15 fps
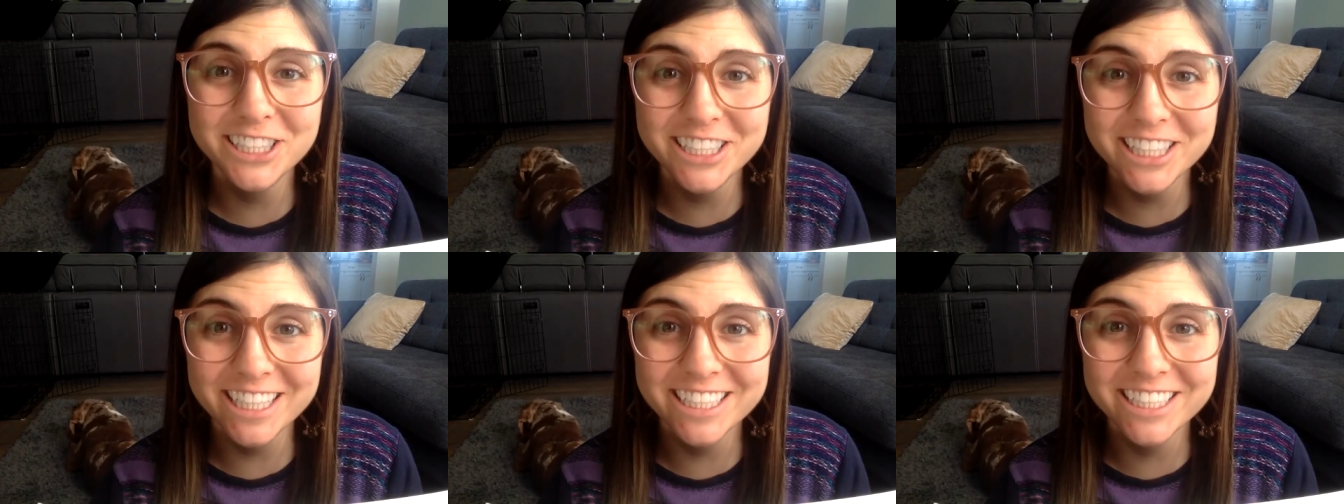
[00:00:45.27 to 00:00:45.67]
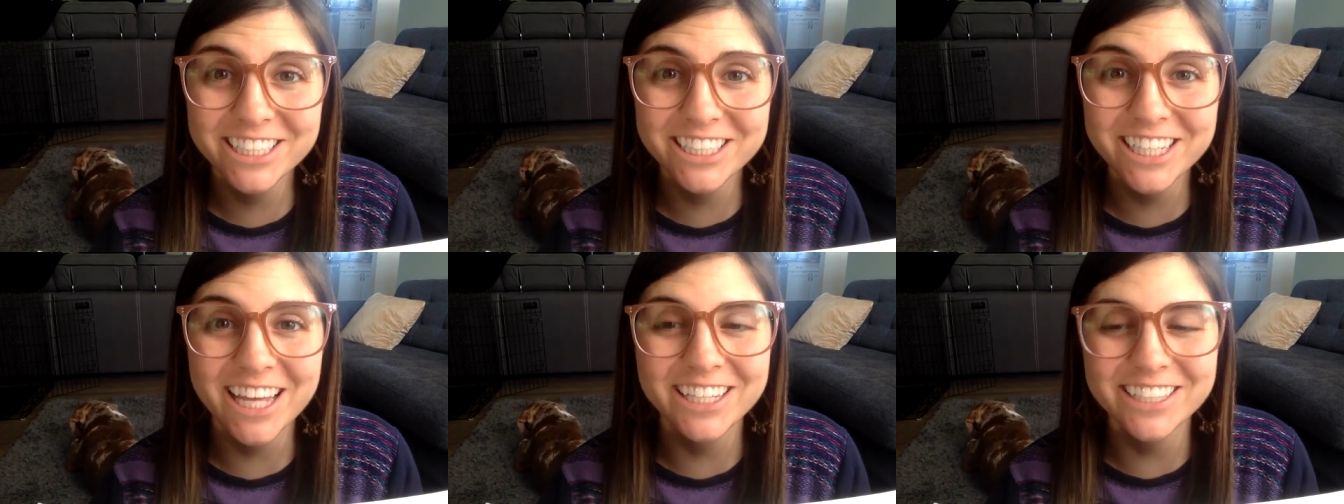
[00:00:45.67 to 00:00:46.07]

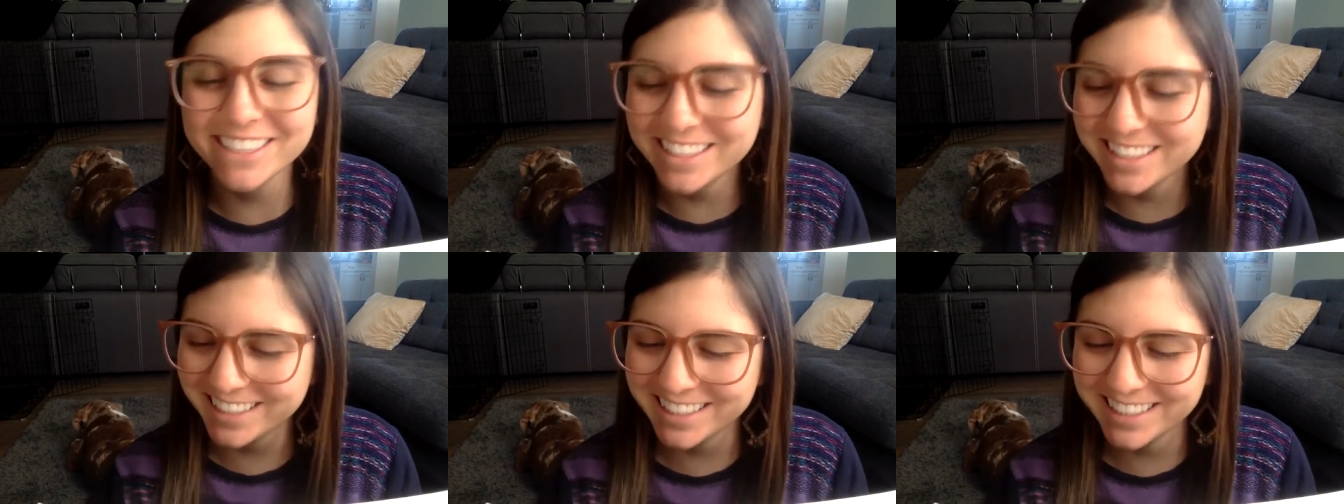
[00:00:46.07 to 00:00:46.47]
seashells,